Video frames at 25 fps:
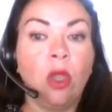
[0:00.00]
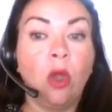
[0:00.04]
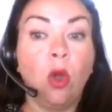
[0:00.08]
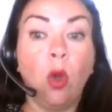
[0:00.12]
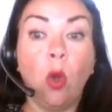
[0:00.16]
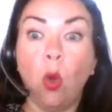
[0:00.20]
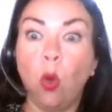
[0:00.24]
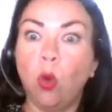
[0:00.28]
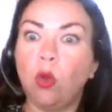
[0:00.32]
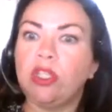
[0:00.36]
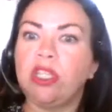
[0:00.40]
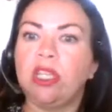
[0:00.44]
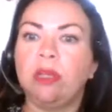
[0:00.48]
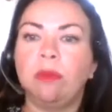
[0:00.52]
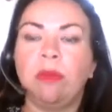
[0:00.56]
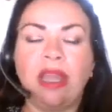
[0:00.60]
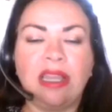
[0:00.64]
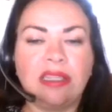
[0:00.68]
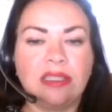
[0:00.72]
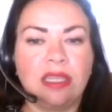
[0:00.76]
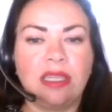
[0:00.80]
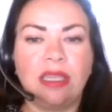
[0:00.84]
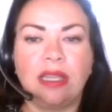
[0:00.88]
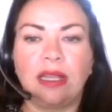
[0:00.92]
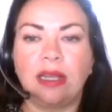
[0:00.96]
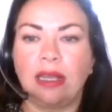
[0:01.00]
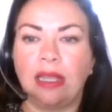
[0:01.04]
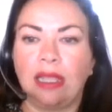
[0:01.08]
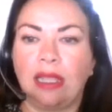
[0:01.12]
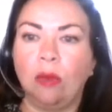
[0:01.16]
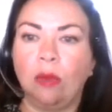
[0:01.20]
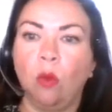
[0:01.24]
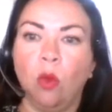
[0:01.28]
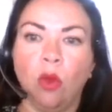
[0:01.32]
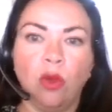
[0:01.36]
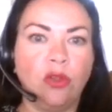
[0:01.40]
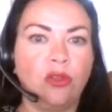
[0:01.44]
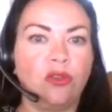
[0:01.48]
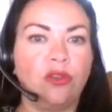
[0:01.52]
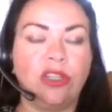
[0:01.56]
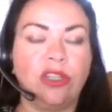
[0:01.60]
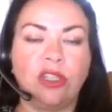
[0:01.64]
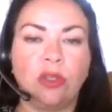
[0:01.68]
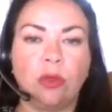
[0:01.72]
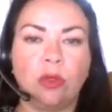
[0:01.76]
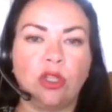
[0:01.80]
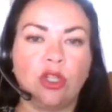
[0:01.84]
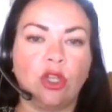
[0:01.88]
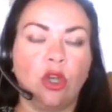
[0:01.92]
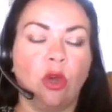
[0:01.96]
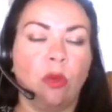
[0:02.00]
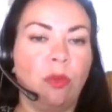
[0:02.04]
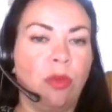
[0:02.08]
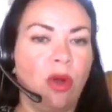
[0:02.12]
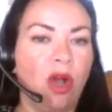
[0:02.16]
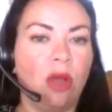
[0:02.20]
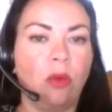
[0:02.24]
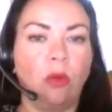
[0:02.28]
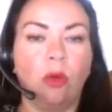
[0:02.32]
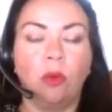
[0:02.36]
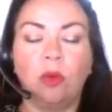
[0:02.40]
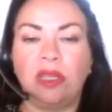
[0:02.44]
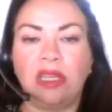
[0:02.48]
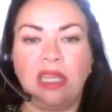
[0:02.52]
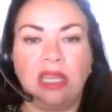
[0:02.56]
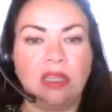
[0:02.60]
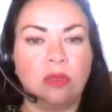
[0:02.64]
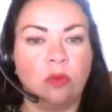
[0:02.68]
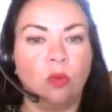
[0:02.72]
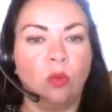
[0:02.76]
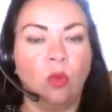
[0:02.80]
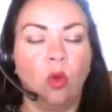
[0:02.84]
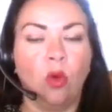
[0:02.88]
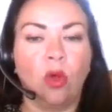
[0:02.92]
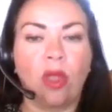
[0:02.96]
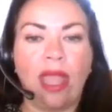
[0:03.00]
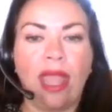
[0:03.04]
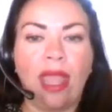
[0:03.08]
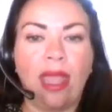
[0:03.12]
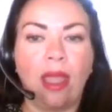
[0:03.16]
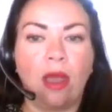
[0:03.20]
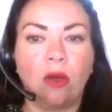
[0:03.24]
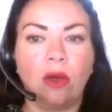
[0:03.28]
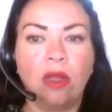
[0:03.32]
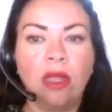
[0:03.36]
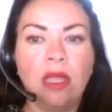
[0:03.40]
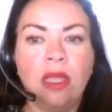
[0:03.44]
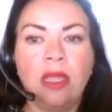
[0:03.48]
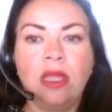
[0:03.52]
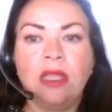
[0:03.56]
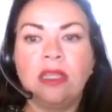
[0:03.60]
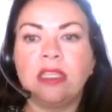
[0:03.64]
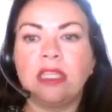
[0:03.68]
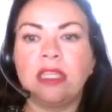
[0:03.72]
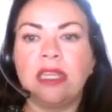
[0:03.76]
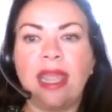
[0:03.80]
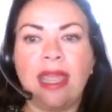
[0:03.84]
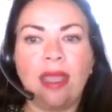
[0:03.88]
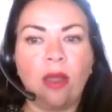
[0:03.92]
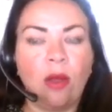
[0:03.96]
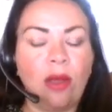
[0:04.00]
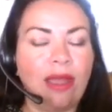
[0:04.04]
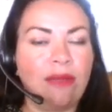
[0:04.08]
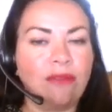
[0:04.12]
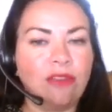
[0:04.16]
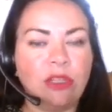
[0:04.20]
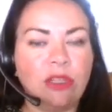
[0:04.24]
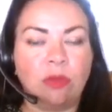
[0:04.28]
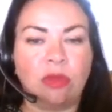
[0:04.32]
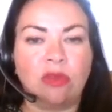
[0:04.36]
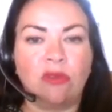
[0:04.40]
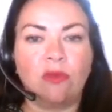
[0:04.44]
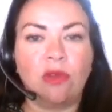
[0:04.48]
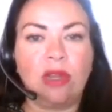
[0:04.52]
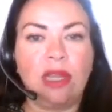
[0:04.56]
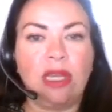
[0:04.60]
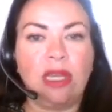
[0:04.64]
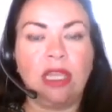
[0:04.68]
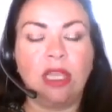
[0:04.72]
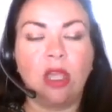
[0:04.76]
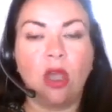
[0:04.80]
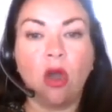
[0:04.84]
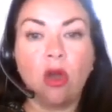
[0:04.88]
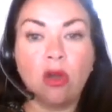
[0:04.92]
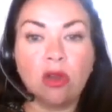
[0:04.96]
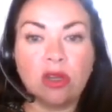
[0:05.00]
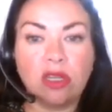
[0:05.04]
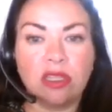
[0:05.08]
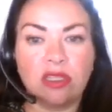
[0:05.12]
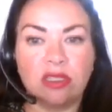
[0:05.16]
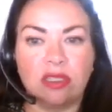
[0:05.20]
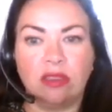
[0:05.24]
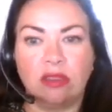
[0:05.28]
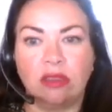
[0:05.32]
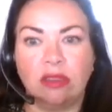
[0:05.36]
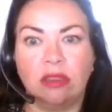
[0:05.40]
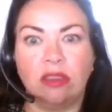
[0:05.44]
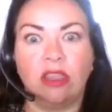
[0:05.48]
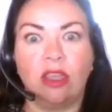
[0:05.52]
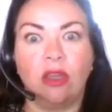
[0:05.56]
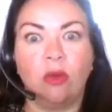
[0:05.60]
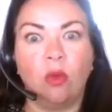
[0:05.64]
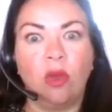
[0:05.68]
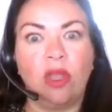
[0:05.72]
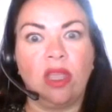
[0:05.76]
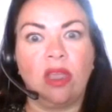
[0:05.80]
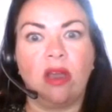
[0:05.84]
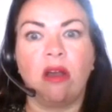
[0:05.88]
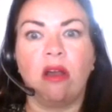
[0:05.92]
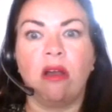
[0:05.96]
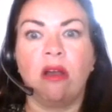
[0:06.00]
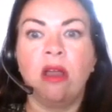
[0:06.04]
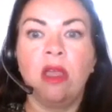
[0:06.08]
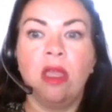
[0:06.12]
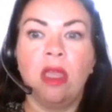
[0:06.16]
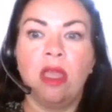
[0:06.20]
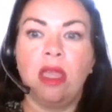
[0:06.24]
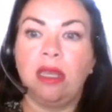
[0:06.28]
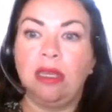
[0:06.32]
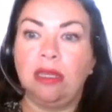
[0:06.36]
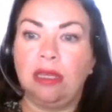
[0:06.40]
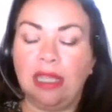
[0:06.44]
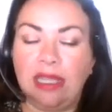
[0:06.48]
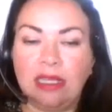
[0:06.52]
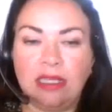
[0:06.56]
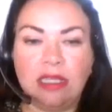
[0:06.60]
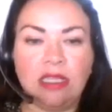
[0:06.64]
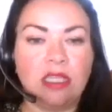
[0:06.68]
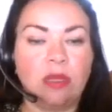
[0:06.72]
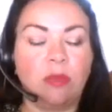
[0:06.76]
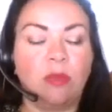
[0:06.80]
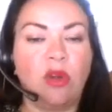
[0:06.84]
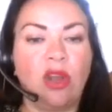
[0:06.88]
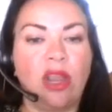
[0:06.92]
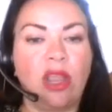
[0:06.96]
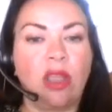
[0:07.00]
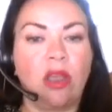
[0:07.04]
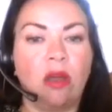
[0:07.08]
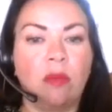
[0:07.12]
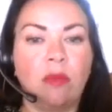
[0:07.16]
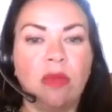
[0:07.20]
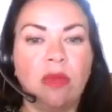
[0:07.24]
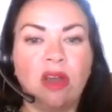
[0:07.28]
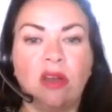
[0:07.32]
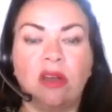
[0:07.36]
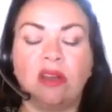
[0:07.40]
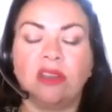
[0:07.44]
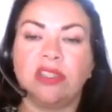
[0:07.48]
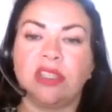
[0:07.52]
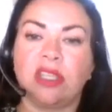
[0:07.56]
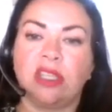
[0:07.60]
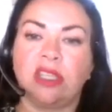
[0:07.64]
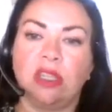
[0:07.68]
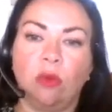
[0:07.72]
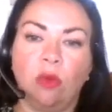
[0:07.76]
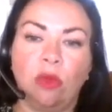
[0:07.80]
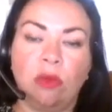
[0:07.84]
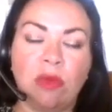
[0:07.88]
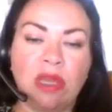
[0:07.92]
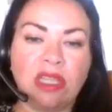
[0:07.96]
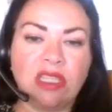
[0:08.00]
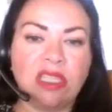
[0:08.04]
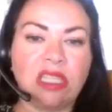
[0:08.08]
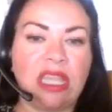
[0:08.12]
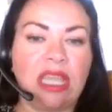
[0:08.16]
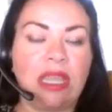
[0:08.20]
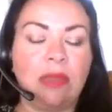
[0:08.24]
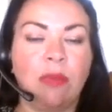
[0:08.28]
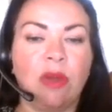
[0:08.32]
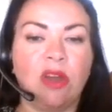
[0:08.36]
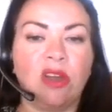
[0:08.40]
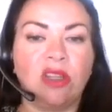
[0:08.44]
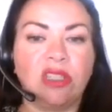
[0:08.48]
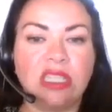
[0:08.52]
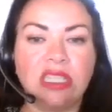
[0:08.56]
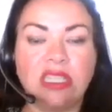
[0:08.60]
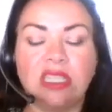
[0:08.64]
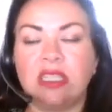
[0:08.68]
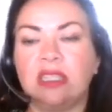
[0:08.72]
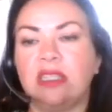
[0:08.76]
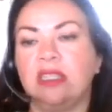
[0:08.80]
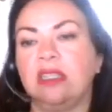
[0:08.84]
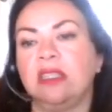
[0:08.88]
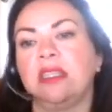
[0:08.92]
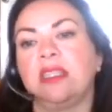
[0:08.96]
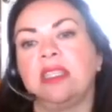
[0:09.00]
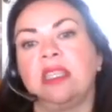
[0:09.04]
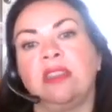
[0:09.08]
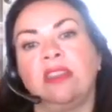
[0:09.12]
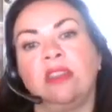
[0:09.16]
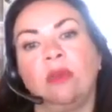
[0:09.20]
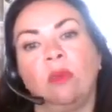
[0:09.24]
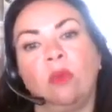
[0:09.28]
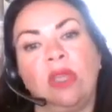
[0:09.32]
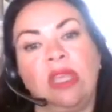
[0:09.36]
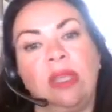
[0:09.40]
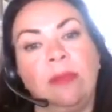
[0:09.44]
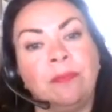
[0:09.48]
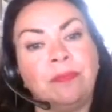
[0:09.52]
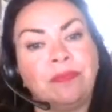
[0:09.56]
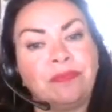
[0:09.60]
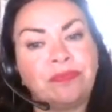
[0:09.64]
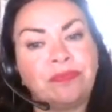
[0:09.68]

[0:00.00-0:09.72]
automatically wander into a shop, buy what we need and walk out, to now have to be really cognizant that we are needing to bring our mask and that we must keep our distance and that we